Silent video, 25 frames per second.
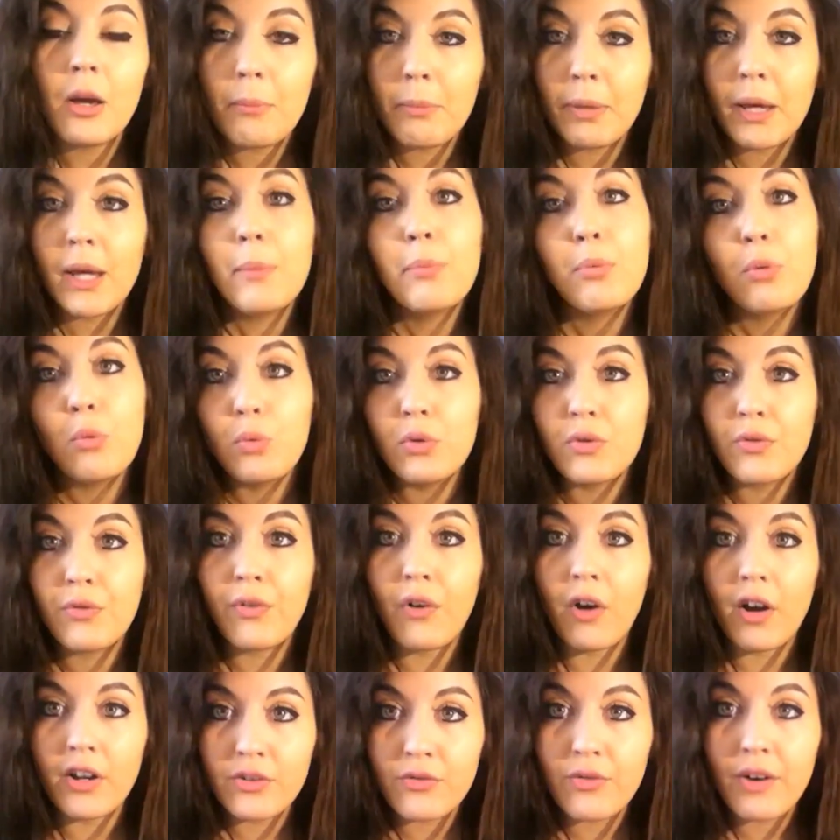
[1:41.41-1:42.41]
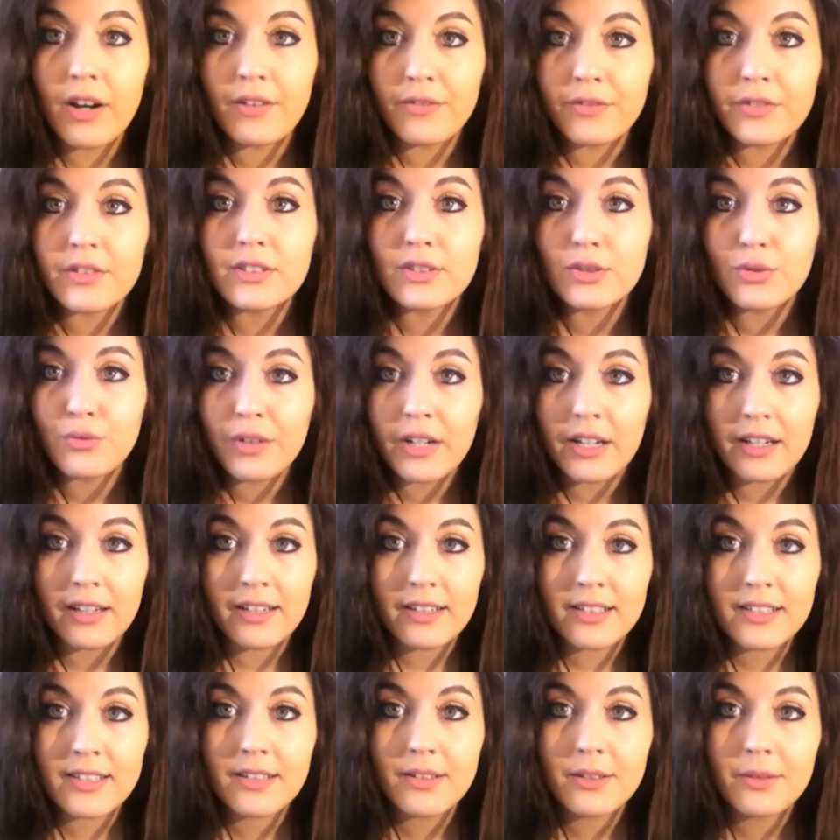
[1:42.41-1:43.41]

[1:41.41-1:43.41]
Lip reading: people would find relevant to read.